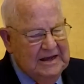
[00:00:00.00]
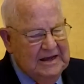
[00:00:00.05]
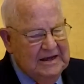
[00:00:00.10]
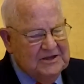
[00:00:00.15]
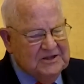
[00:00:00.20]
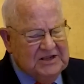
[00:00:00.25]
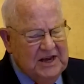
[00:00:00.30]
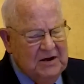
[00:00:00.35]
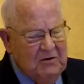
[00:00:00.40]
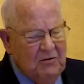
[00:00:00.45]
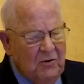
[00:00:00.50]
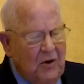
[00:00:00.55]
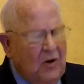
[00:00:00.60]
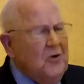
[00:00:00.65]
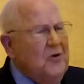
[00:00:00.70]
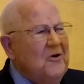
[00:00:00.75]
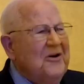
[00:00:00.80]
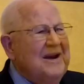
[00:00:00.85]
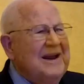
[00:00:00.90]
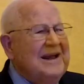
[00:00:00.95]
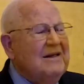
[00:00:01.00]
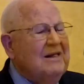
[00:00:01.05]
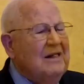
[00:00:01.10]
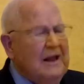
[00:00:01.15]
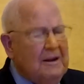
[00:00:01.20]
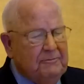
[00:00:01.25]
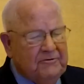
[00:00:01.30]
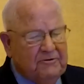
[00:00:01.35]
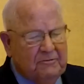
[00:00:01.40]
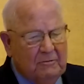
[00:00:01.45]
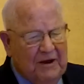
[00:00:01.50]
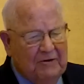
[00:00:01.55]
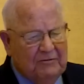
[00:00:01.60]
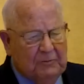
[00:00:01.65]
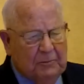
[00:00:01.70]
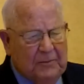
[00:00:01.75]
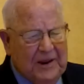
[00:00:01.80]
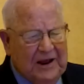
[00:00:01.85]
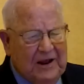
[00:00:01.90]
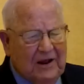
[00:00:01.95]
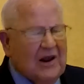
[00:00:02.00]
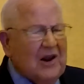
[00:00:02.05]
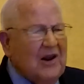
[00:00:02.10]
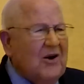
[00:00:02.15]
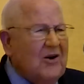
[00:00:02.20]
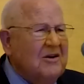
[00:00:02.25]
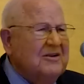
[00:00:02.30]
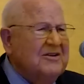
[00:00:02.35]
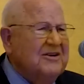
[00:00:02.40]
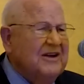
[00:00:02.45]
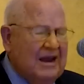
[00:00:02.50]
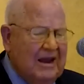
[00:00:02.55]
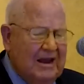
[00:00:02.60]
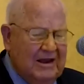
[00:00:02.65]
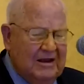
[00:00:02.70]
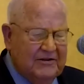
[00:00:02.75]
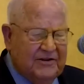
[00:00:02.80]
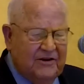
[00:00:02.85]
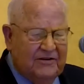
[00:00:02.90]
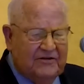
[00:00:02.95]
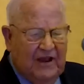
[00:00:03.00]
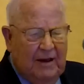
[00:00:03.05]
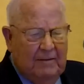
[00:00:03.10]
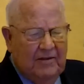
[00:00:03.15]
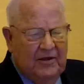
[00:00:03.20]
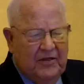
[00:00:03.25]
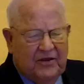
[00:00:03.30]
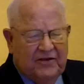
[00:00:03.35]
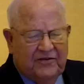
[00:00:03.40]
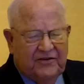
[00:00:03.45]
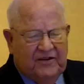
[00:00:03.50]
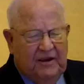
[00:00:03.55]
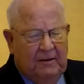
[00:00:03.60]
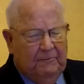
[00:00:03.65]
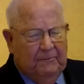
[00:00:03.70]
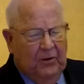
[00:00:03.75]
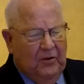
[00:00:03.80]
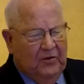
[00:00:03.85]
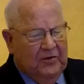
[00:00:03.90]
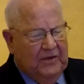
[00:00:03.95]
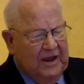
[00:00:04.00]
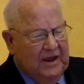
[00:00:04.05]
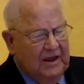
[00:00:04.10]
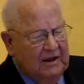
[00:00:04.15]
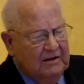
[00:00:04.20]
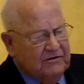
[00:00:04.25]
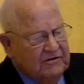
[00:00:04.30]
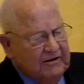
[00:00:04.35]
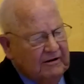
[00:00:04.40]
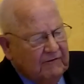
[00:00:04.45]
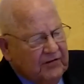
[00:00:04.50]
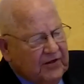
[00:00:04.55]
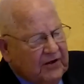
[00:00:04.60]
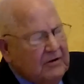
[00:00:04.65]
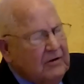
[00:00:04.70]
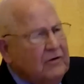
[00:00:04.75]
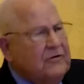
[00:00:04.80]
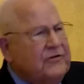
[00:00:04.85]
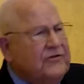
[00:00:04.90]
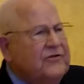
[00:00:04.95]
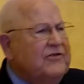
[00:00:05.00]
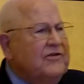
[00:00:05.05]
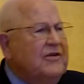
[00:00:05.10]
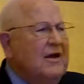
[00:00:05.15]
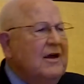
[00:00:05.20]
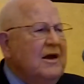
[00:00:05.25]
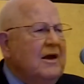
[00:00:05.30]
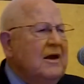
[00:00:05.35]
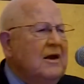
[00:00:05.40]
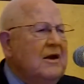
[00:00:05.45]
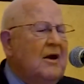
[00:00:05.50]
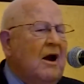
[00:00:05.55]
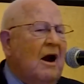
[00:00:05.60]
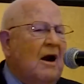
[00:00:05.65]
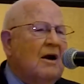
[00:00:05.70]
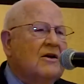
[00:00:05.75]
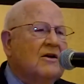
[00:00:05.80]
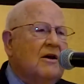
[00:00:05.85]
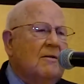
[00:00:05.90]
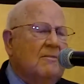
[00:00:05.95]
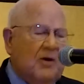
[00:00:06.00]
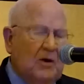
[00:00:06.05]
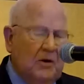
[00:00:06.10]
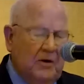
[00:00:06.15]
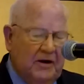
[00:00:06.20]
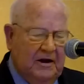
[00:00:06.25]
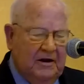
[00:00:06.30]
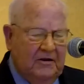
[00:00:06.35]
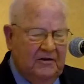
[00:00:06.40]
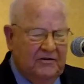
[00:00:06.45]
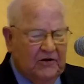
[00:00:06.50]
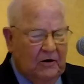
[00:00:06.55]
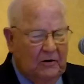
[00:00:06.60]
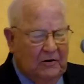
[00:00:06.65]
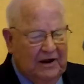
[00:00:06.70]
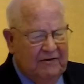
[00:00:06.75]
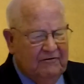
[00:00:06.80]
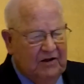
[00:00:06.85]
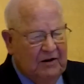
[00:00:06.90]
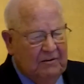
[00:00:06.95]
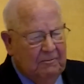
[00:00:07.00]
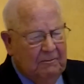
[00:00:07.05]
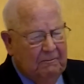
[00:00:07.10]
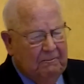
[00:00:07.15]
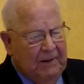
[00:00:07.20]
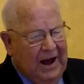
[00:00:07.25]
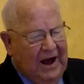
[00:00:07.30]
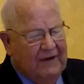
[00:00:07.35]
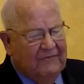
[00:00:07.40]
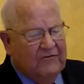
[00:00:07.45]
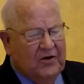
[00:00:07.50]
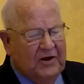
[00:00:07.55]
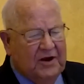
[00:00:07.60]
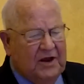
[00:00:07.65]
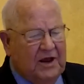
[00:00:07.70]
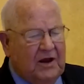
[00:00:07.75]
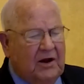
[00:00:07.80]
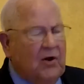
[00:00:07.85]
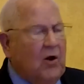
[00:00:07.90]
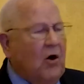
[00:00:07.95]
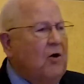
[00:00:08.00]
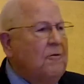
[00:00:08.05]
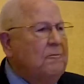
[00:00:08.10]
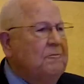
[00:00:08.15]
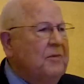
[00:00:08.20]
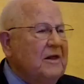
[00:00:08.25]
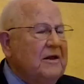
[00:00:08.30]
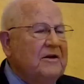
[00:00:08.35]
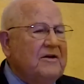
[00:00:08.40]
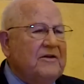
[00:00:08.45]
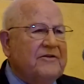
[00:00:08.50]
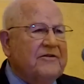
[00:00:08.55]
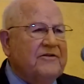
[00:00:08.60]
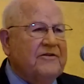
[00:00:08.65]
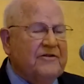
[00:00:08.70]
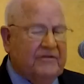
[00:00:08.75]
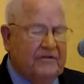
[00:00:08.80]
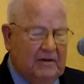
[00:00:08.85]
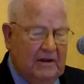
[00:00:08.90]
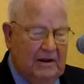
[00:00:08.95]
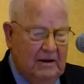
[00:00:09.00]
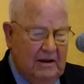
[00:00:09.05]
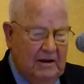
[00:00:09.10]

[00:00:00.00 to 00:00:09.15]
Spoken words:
You see, Rotary clubs must be alert to some of the simple needs of those in our communities who live in poverty and hopelessness